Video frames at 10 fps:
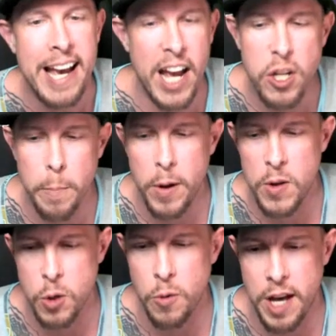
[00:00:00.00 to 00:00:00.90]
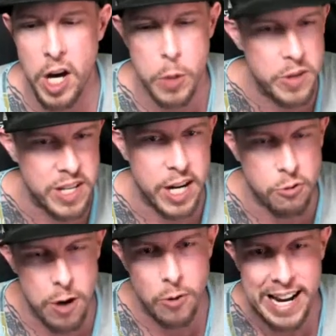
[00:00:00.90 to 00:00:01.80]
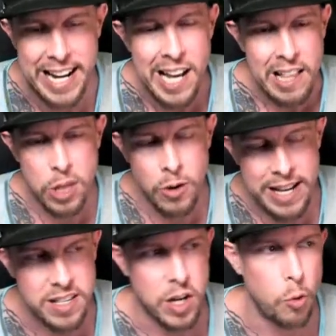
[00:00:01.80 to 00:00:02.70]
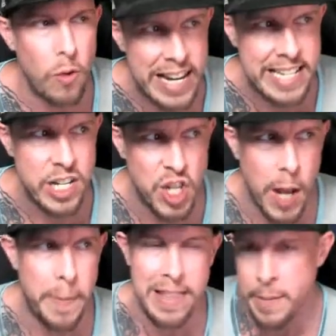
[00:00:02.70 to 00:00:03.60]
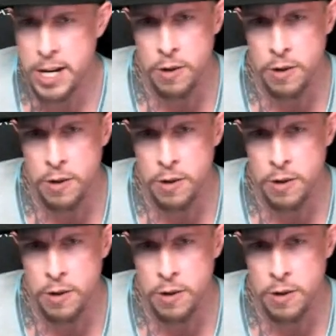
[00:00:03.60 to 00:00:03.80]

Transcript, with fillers: and you'll build her with 100% crit rate. Lua is a great champion. Let me